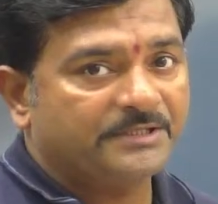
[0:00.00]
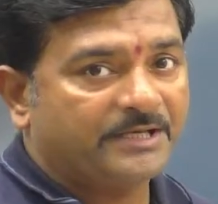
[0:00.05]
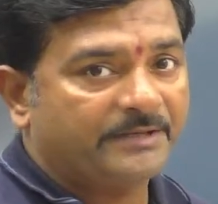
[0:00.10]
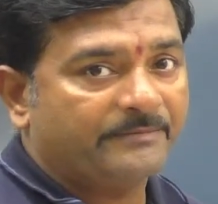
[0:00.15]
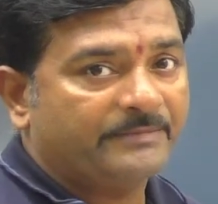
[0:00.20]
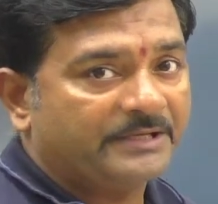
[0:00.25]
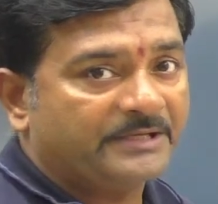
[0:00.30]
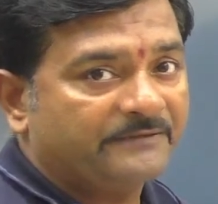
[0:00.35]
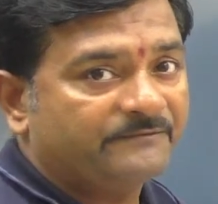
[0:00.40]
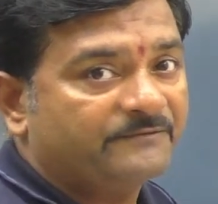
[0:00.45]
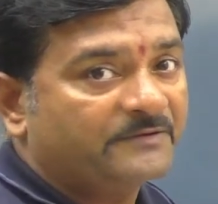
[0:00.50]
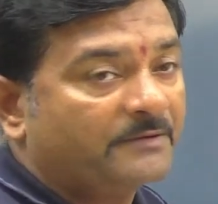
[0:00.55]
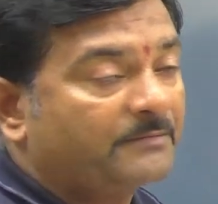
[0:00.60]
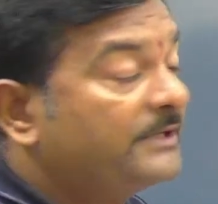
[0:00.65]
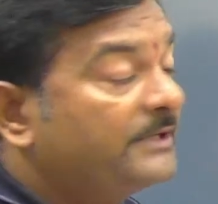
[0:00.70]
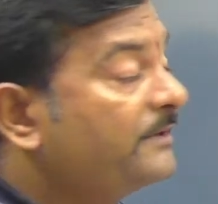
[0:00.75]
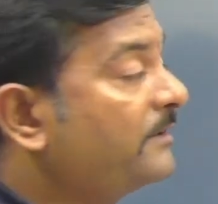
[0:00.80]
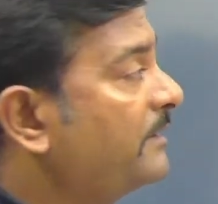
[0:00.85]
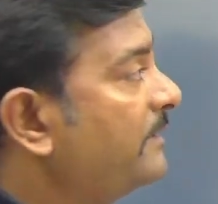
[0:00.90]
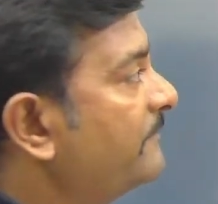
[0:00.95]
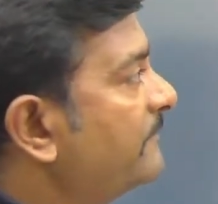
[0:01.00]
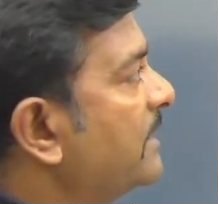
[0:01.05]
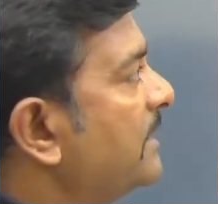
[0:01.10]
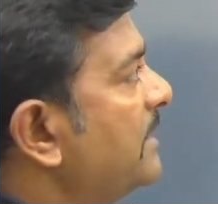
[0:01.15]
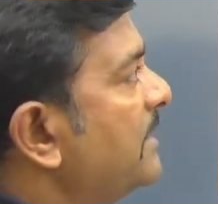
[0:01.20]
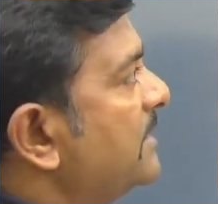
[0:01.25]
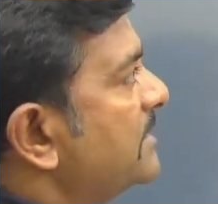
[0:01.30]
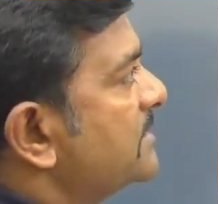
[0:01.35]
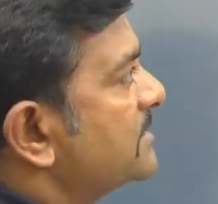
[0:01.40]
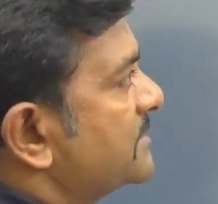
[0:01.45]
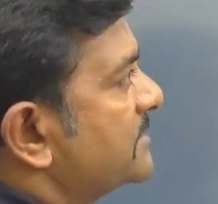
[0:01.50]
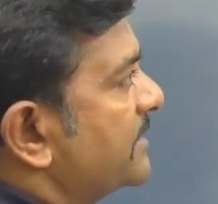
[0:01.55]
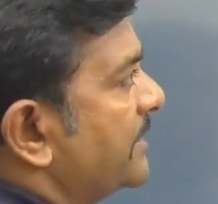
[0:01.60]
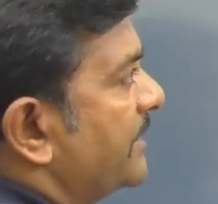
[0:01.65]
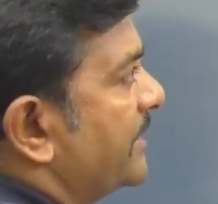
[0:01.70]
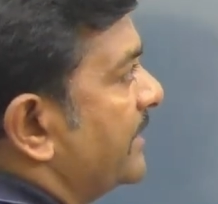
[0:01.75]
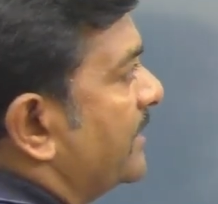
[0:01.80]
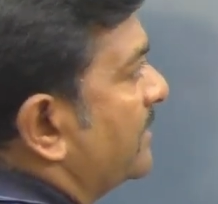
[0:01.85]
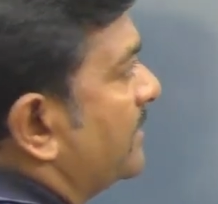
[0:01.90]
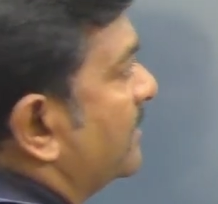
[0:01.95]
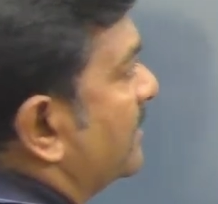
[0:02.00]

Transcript: Numbering from right to left. See